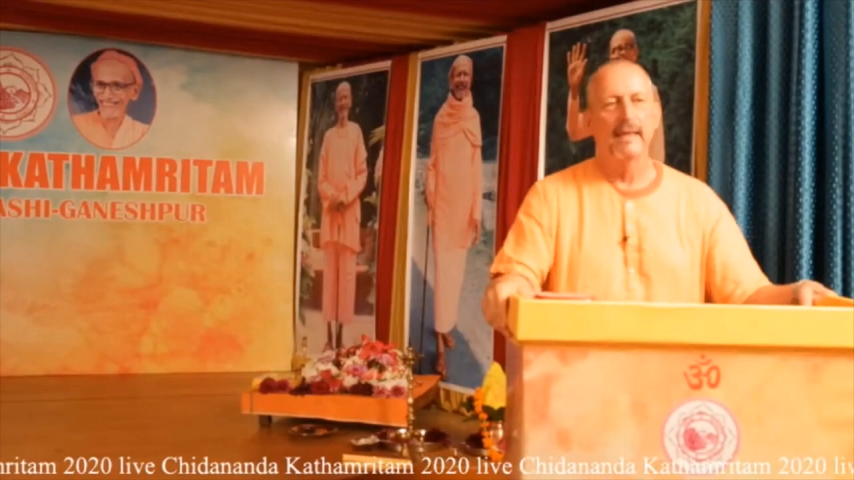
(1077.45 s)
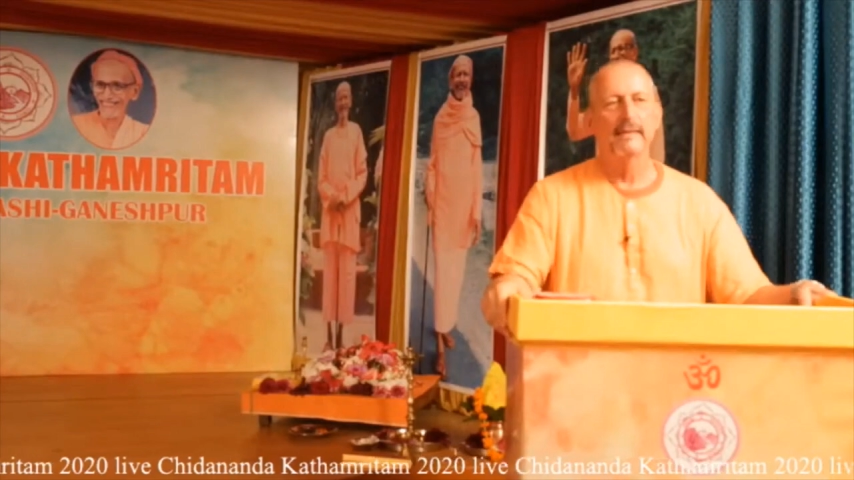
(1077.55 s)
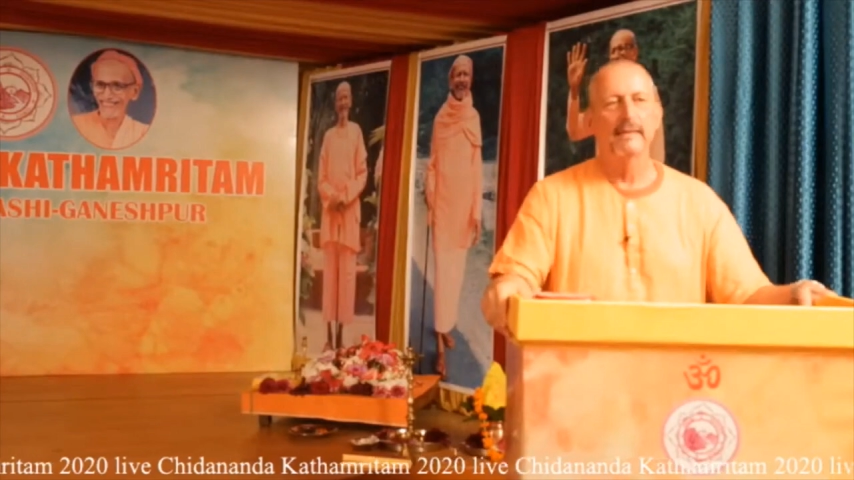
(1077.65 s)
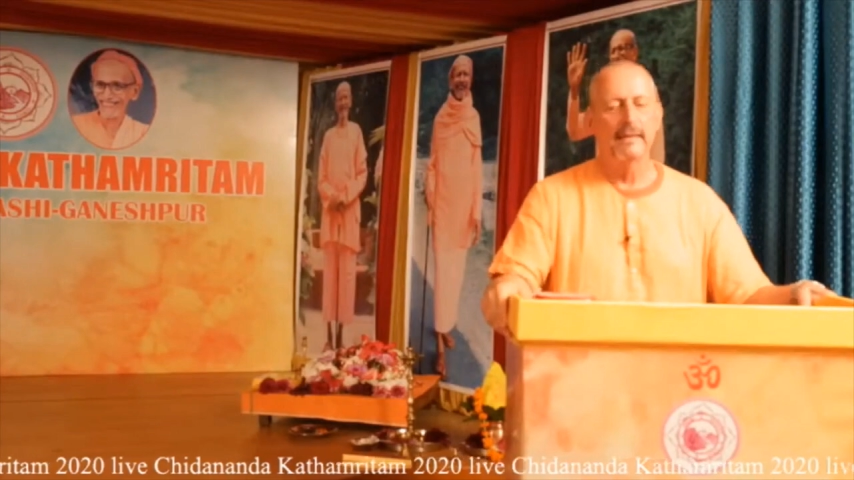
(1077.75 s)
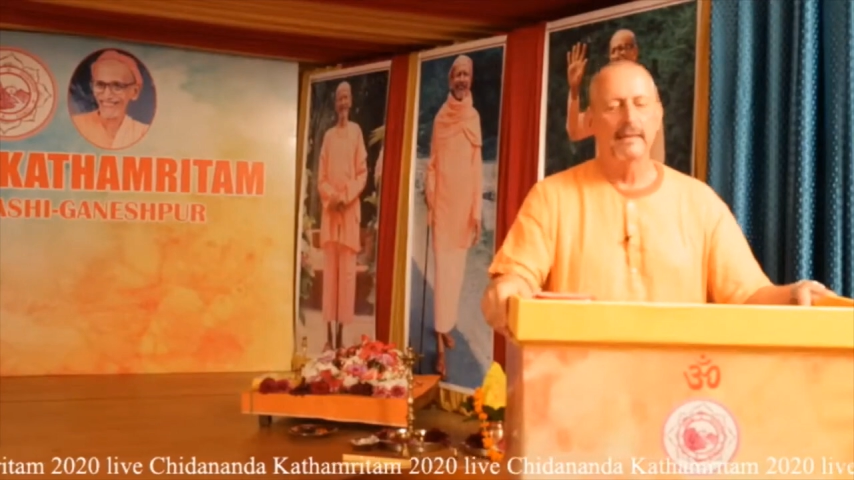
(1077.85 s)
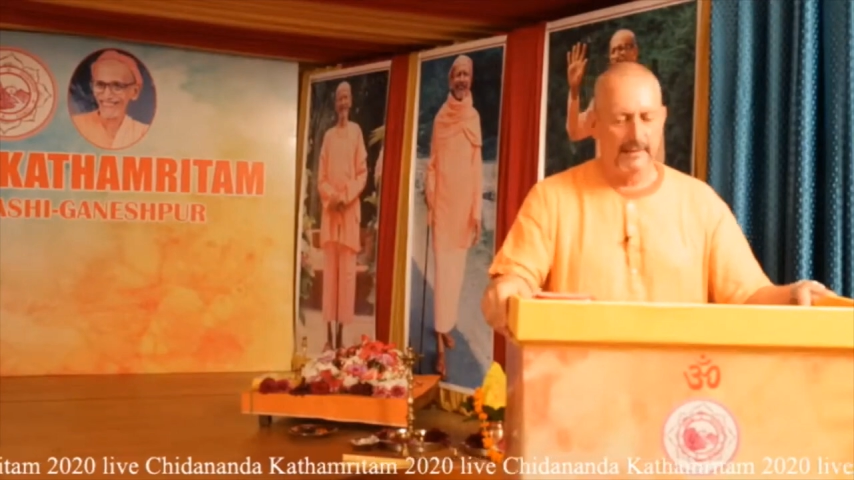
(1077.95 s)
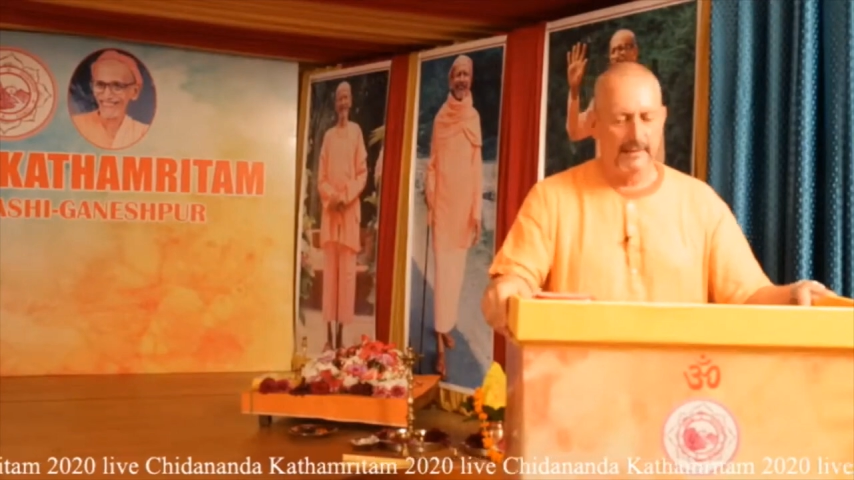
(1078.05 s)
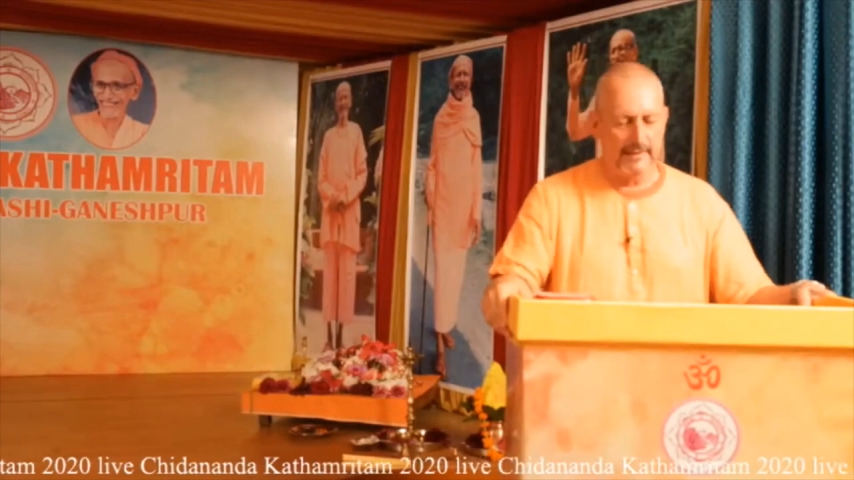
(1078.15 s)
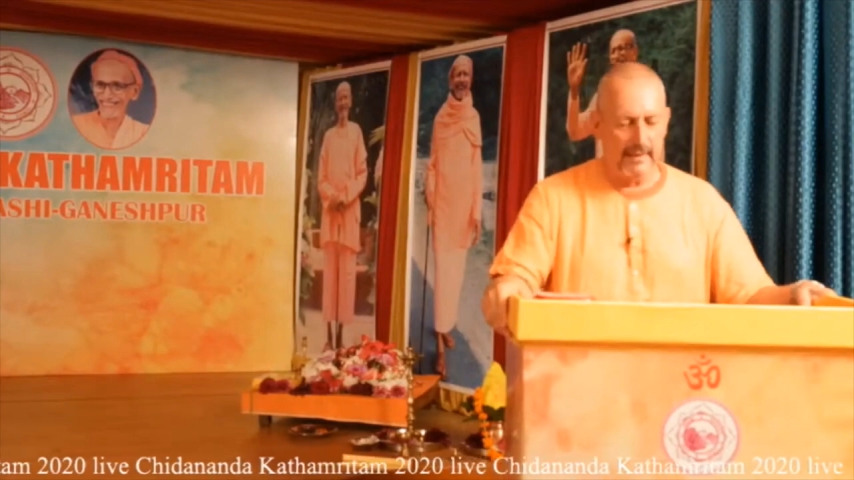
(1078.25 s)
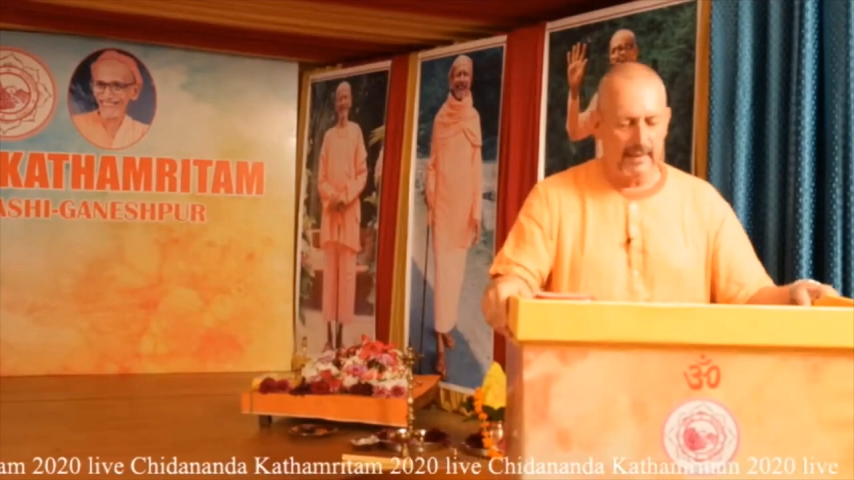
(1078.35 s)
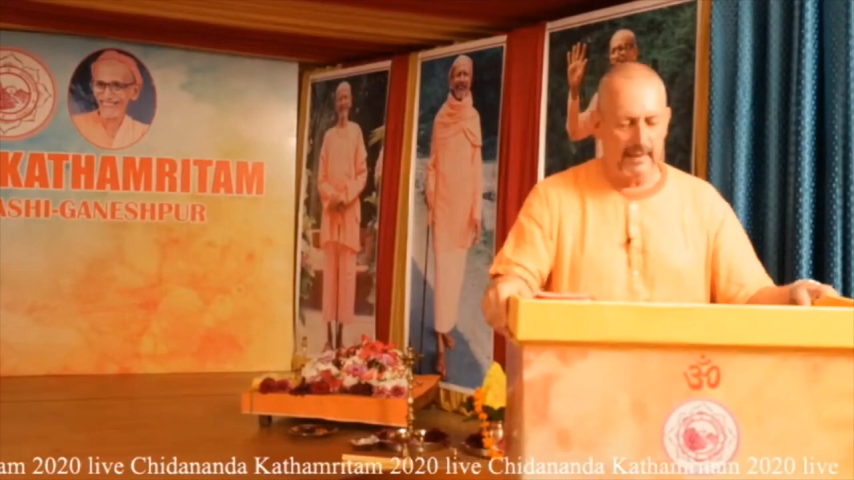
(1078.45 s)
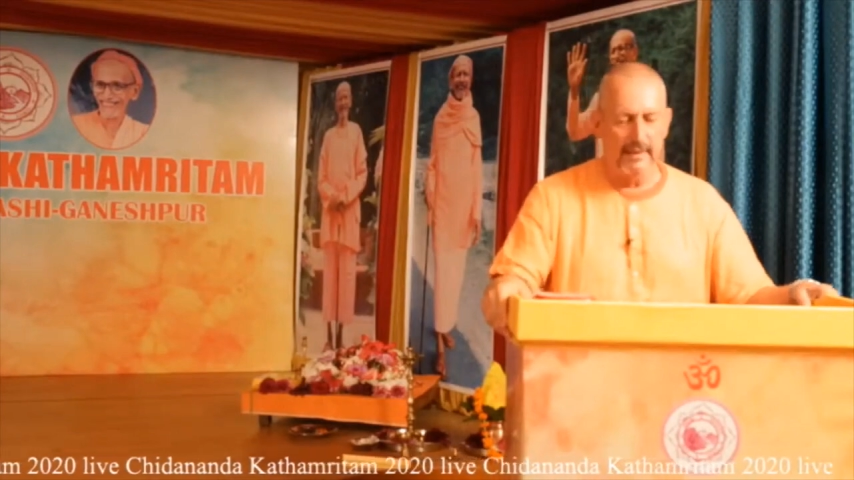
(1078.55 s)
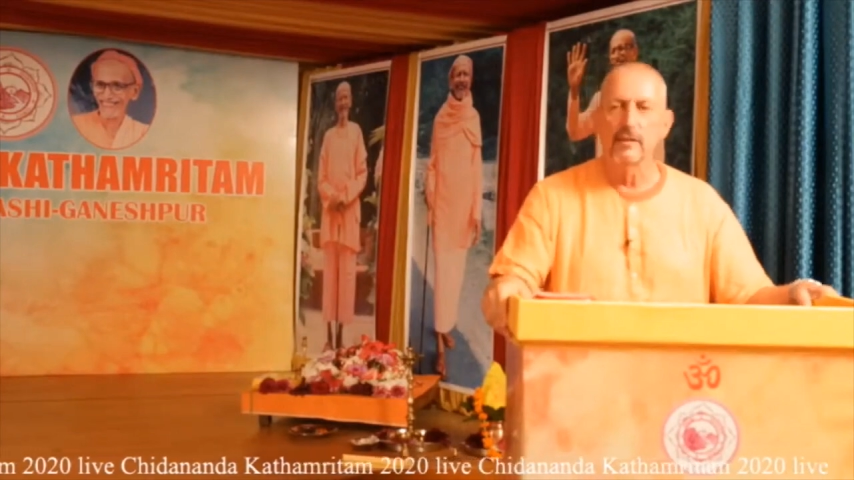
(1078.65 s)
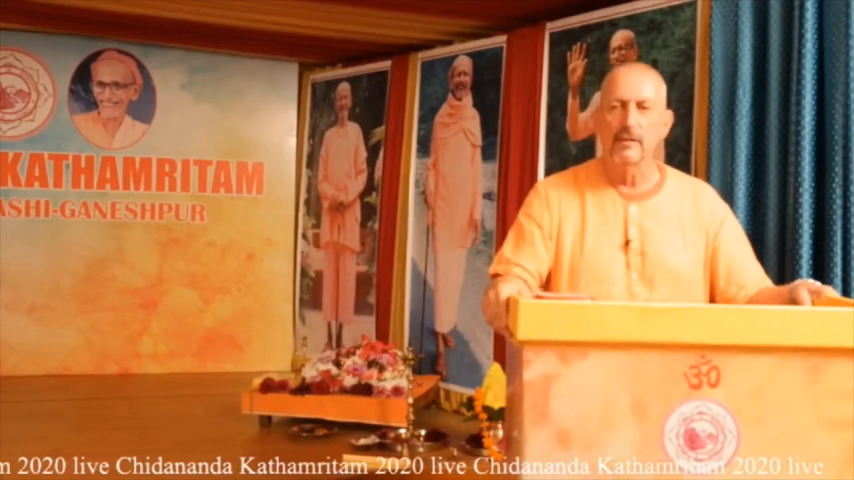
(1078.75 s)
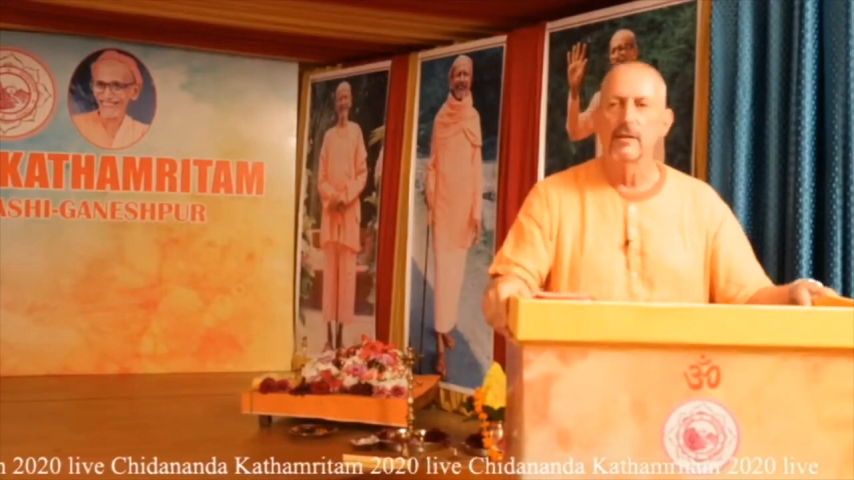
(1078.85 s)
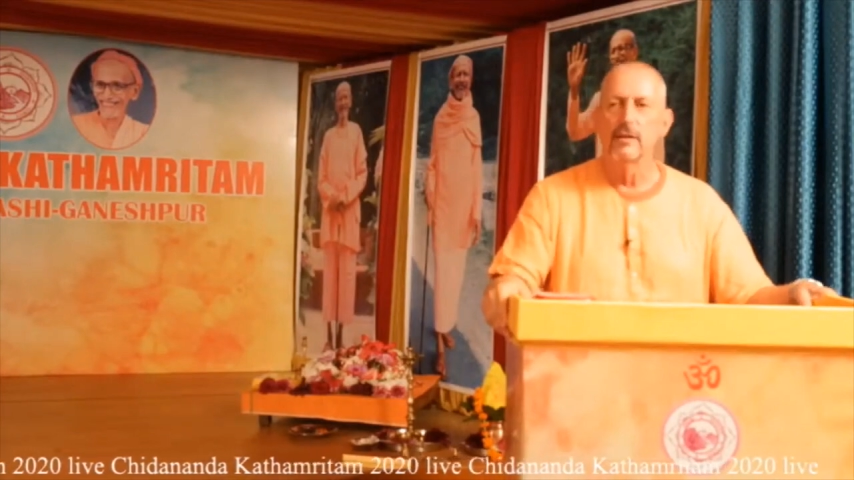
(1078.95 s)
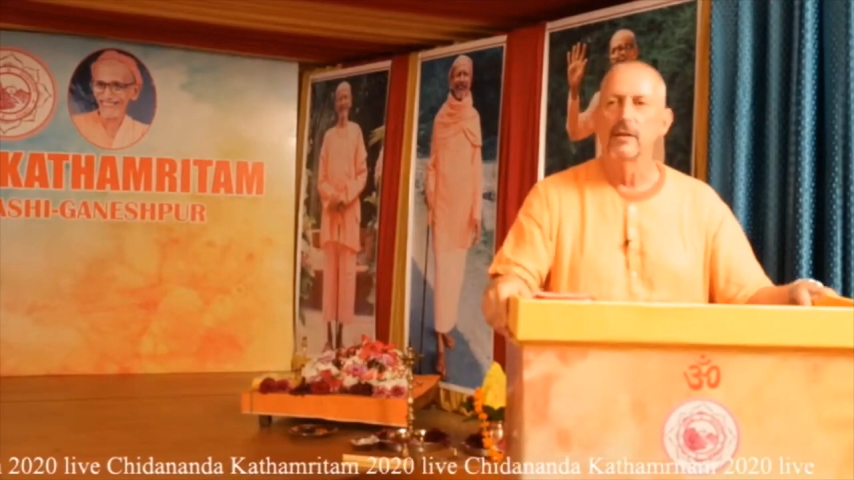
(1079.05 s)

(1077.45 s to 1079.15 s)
1999,